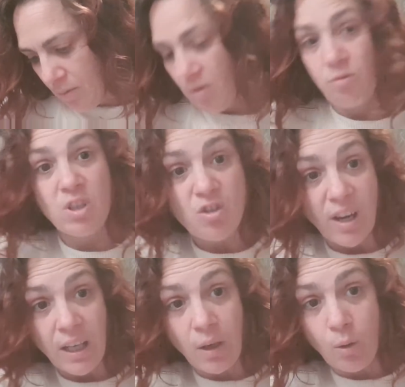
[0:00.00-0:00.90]
with
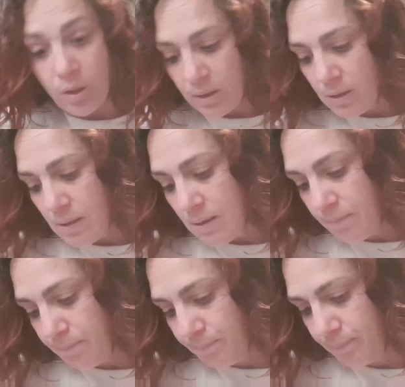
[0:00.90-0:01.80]
restraining orders,
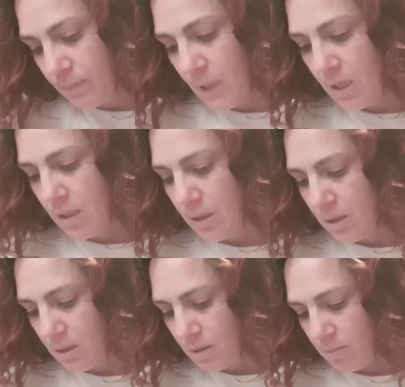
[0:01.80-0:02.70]

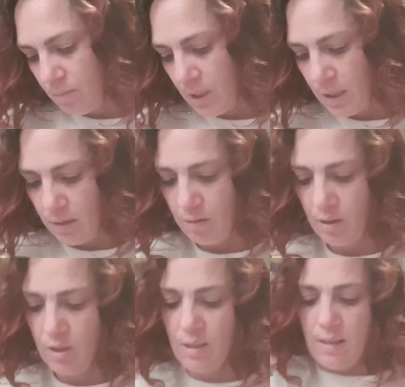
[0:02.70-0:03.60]
and
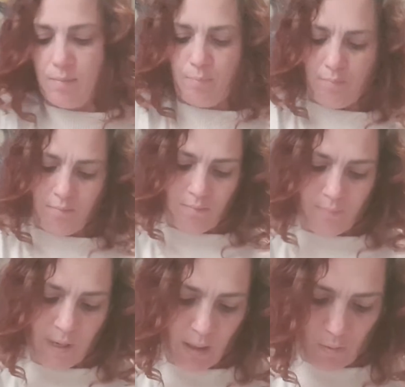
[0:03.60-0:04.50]
I just
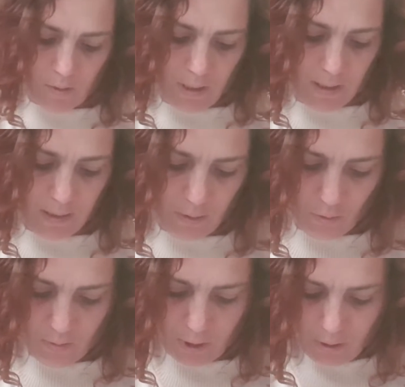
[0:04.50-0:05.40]
bailed on that
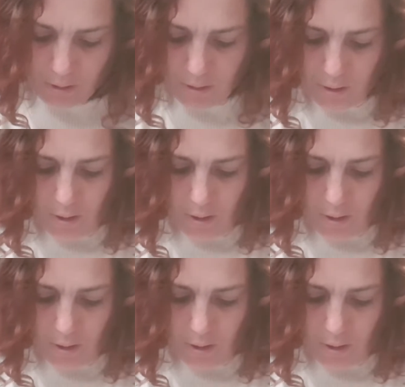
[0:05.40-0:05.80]
situation.